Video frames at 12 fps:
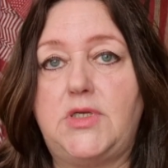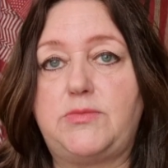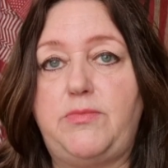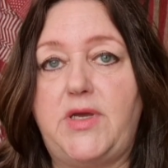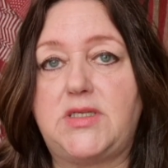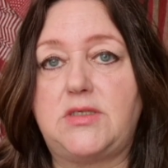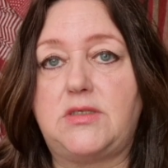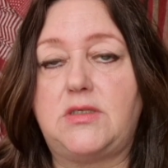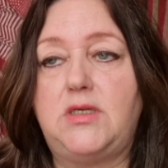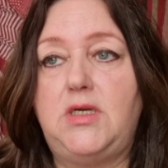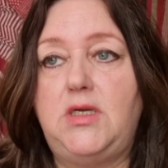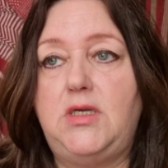is
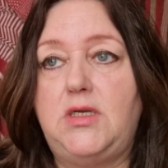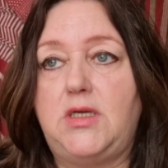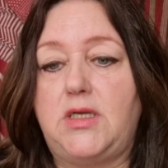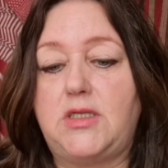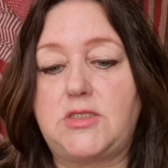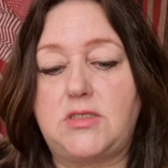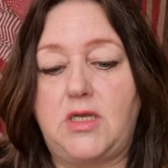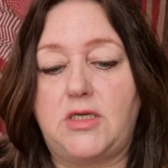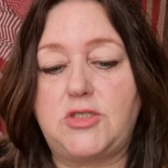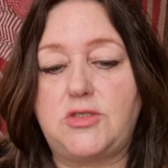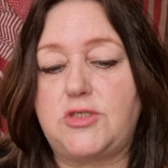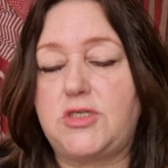better. It's
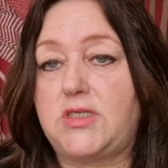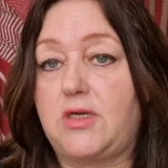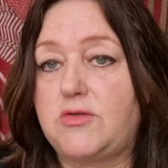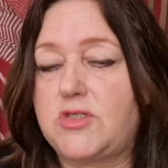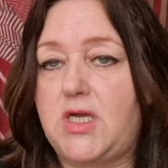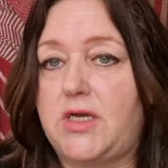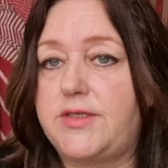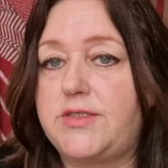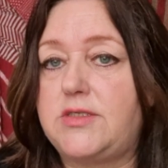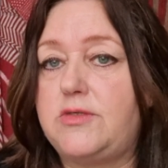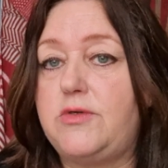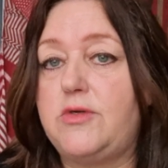nice to sit
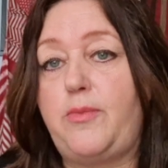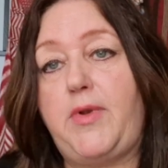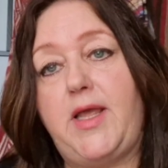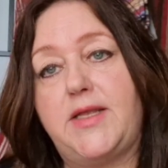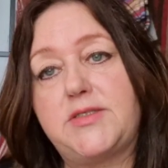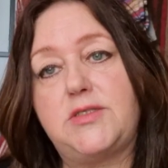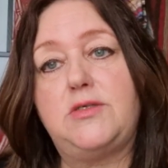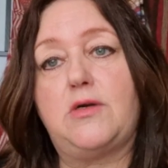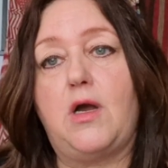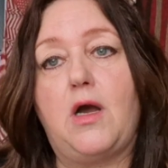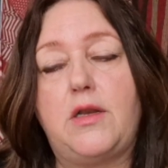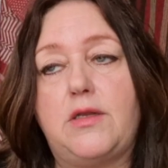outside and do your plants and
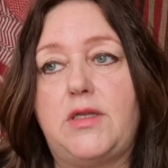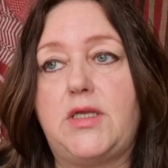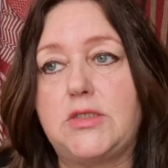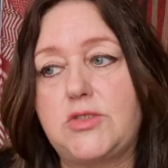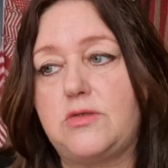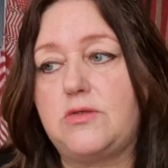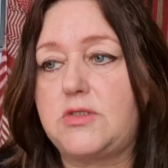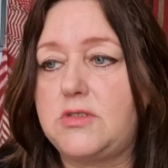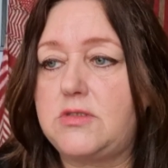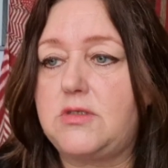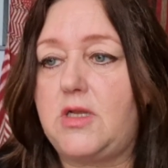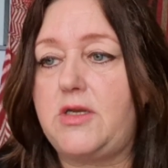your gardening. So
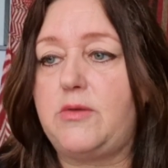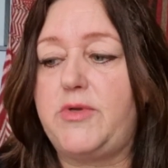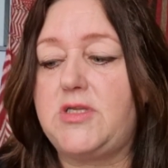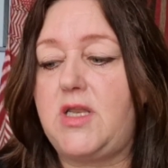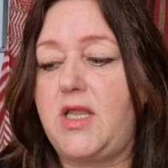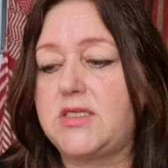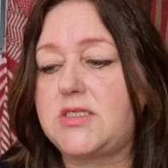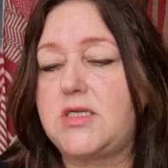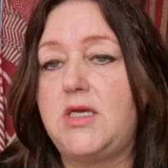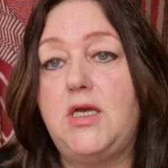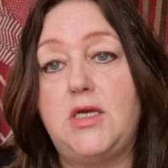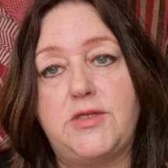it's a little bit
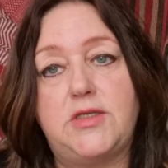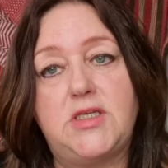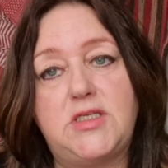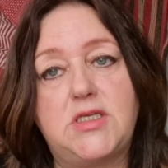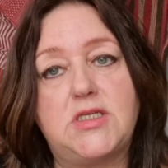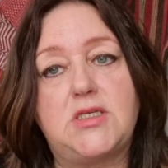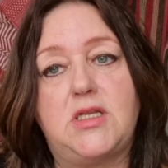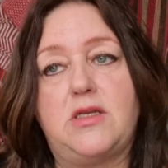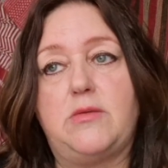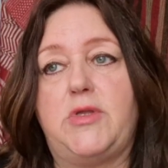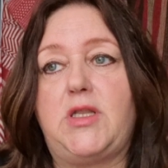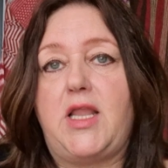less. The knitting is a
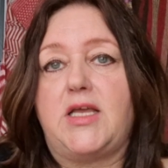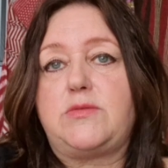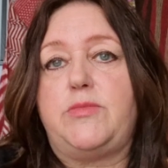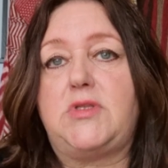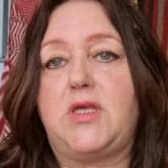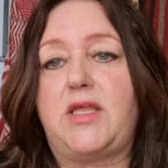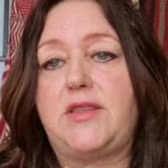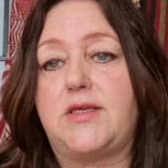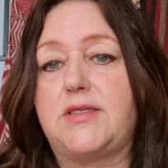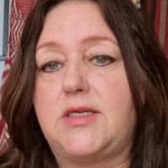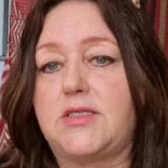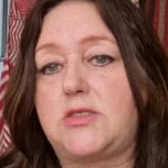little bit less, but I
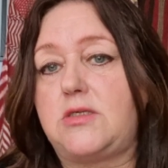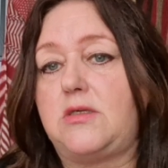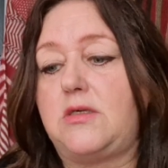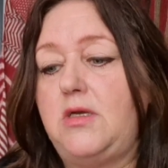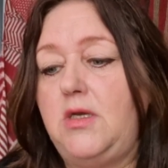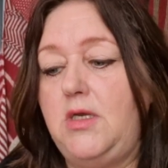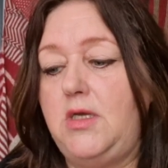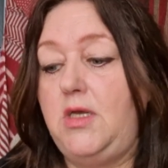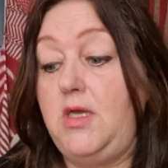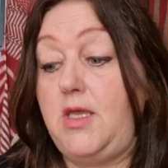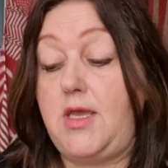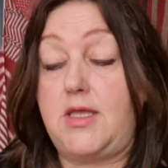think that's
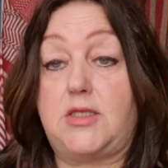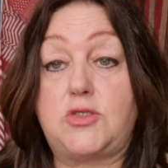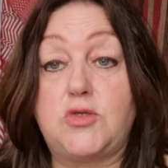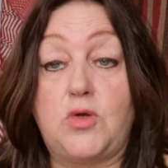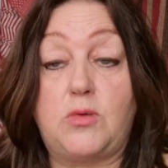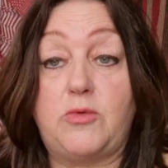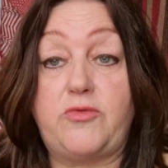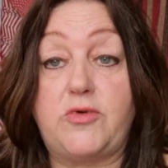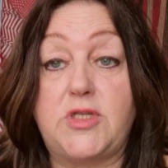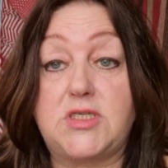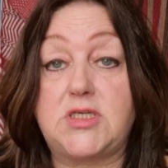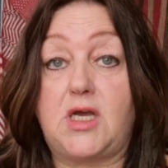that's normal
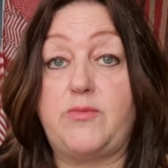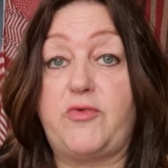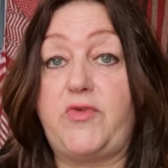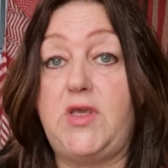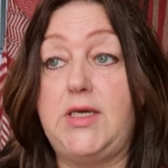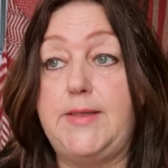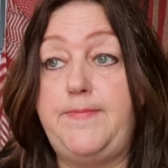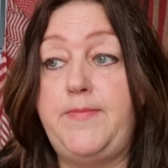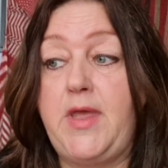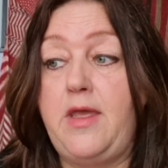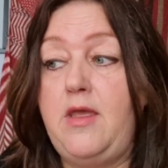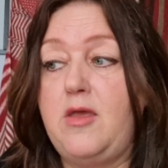for the time of year.
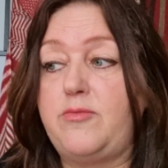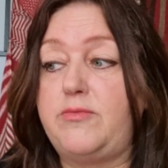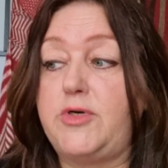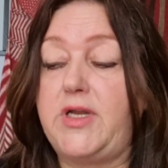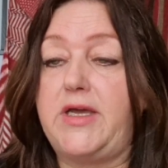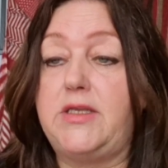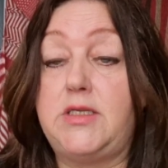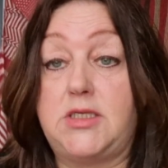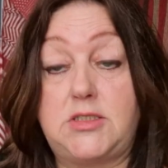But I